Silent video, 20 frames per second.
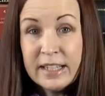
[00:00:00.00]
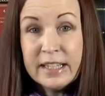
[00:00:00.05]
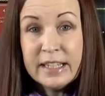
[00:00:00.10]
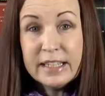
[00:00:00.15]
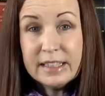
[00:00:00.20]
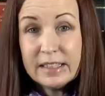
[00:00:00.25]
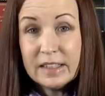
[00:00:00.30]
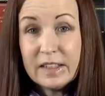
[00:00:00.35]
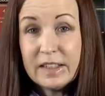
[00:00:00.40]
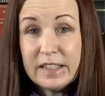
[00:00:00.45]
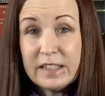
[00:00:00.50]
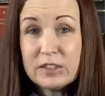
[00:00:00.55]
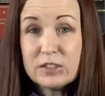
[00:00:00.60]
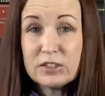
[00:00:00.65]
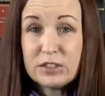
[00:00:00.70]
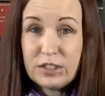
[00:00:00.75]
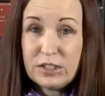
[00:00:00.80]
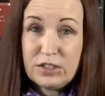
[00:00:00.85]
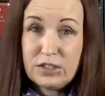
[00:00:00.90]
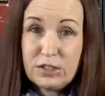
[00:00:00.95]
in the legal
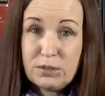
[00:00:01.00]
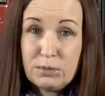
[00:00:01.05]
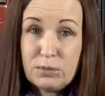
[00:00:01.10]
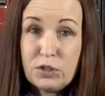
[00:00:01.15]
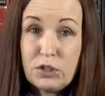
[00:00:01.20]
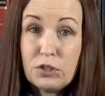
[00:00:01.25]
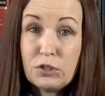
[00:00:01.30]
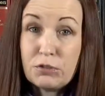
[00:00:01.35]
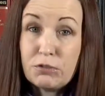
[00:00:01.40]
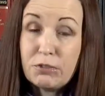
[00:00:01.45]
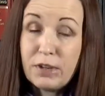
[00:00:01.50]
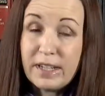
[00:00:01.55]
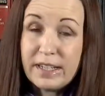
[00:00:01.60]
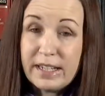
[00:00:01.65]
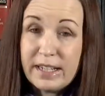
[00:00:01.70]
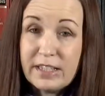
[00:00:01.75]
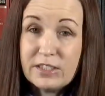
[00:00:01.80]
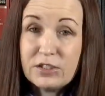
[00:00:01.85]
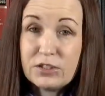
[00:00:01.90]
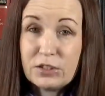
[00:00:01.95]
system to your
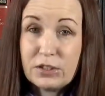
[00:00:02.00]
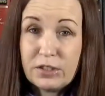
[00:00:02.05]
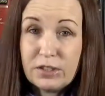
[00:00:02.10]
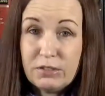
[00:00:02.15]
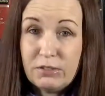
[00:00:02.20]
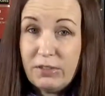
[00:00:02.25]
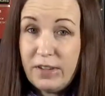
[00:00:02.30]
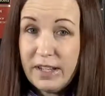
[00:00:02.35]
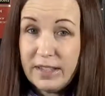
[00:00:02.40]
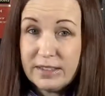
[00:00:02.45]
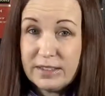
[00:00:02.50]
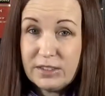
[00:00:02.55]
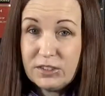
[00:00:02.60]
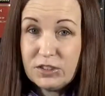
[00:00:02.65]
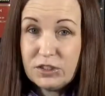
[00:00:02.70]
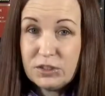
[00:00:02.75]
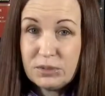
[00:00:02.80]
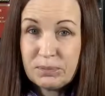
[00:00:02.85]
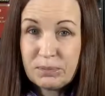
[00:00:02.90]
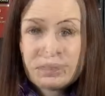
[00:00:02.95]
financial
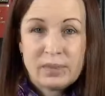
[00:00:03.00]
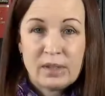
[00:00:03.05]
advantage.